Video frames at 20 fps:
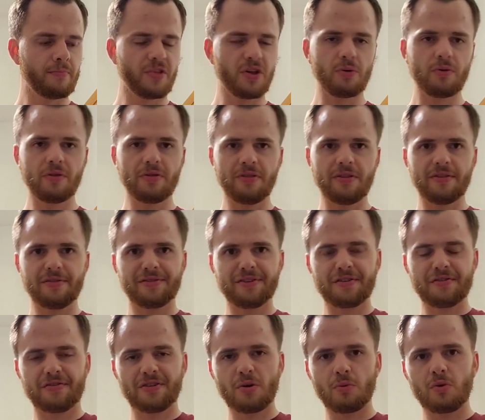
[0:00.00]

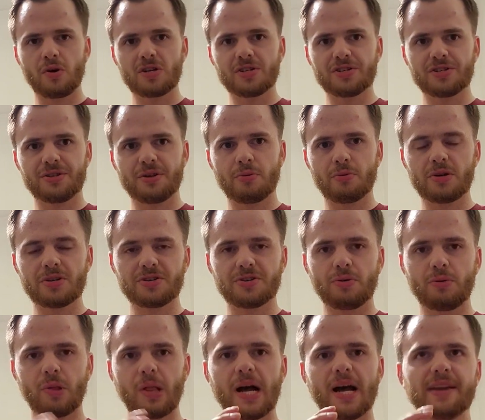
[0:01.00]
There was
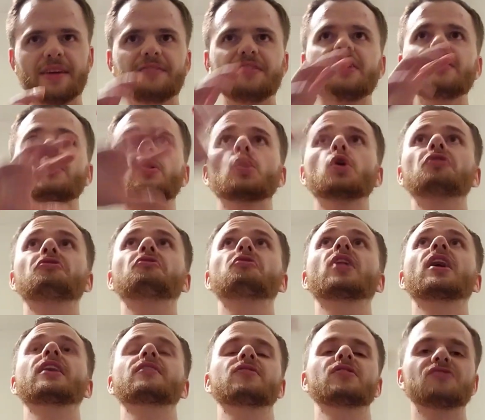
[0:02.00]
no light. It didn't look
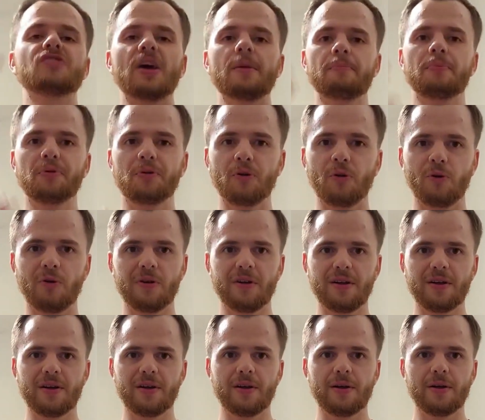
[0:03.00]
like the typical
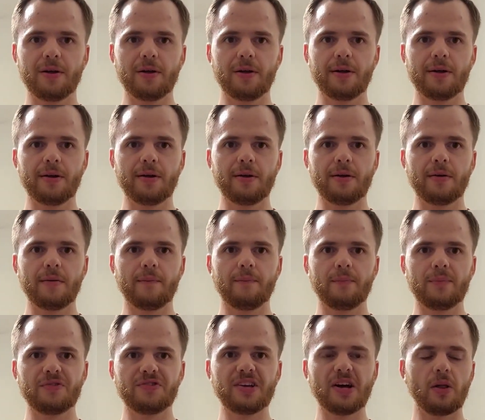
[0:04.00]

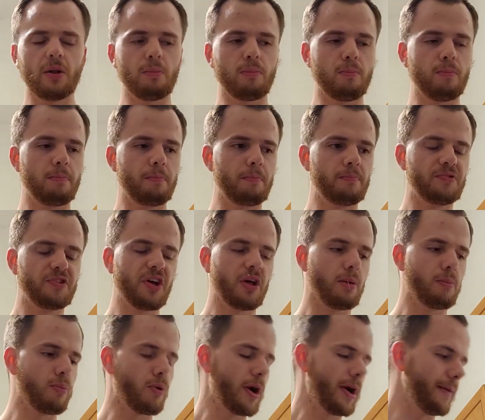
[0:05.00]

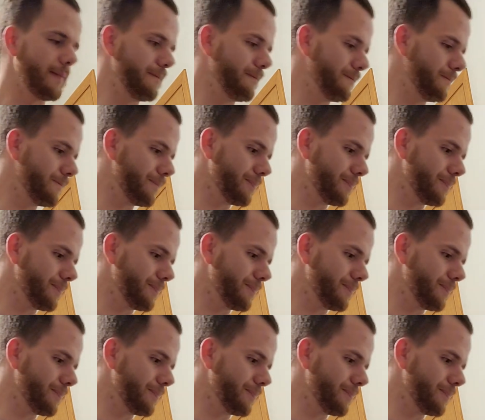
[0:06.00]
Celebrate.